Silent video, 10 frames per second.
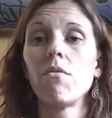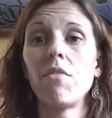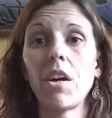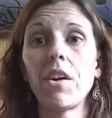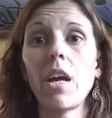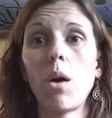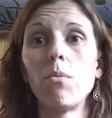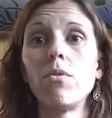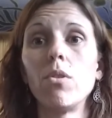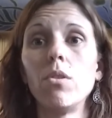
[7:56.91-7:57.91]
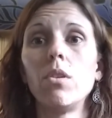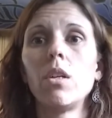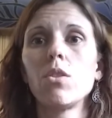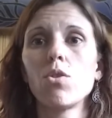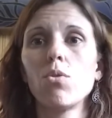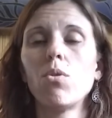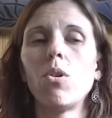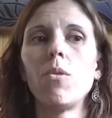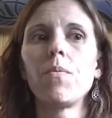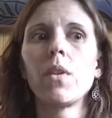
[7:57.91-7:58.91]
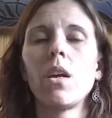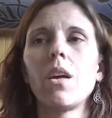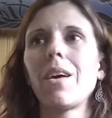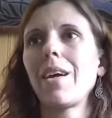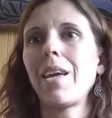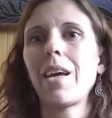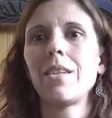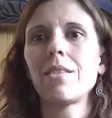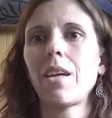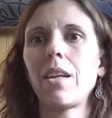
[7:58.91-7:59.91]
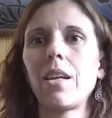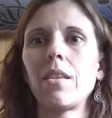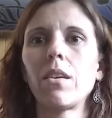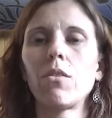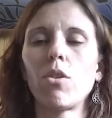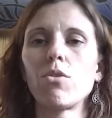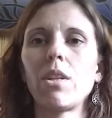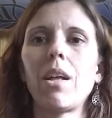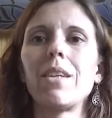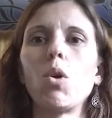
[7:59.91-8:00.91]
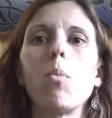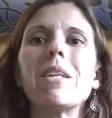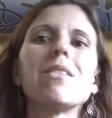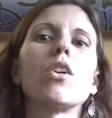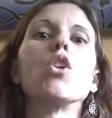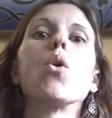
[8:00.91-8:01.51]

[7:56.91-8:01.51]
Very helpful tool. Again, standing in the grocery line, nobody's going to